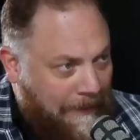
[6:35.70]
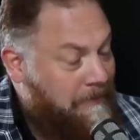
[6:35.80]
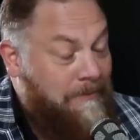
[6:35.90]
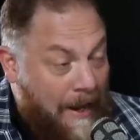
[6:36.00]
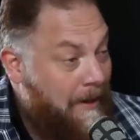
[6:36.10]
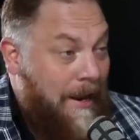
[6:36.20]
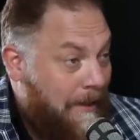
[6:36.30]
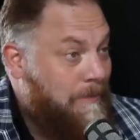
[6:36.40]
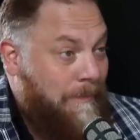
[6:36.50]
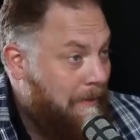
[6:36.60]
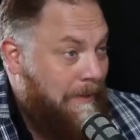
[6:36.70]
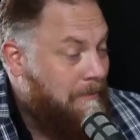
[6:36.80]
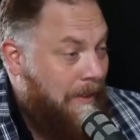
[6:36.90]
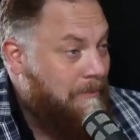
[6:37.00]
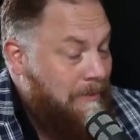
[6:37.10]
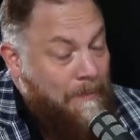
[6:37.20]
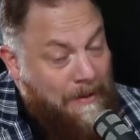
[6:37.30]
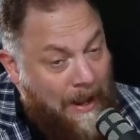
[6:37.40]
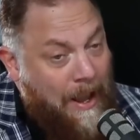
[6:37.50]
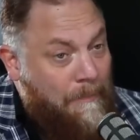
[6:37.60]
they stand next to me the entire time. Yep.
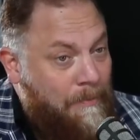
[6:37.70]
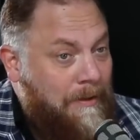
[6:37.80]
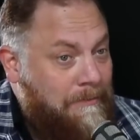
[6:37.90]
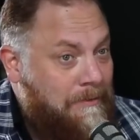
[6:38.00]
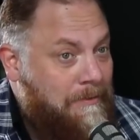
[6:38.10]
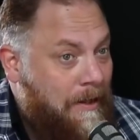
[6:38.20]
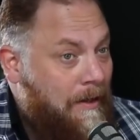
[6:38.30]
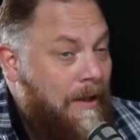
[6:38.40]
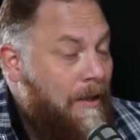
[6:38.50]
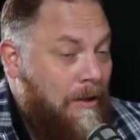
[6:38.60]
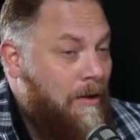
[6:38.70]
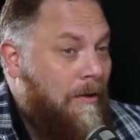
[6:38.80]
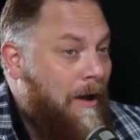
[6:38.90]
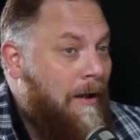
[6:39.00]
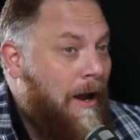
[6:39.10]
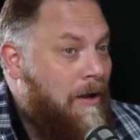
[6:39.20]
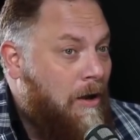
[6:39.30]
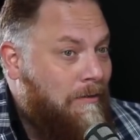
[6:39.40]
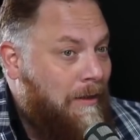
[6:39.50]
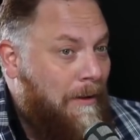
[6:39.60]
And I had apprentices that you know, I, I
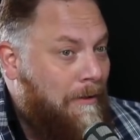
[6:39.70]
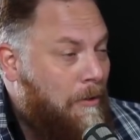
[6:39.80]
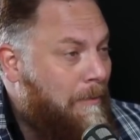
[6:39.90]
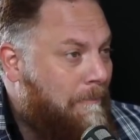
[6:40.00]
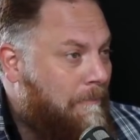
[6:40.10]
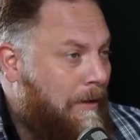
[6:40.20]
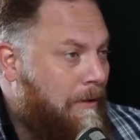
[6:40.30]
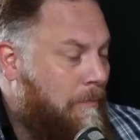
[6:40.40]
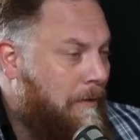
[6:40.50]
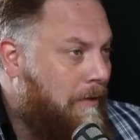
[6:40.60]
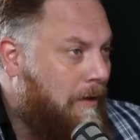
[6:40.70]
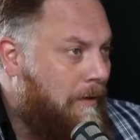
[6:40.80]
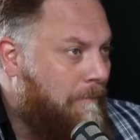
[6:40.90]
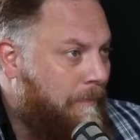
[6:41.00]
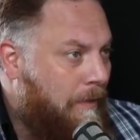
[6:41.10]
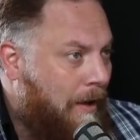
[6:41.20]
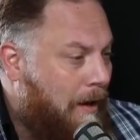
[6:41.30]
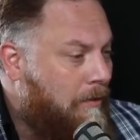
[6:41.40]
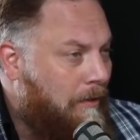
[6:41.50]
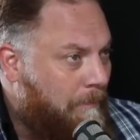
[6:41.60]
called them my human my human um,
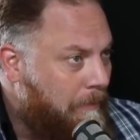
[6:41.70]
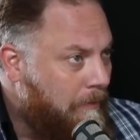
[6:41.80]
hair clip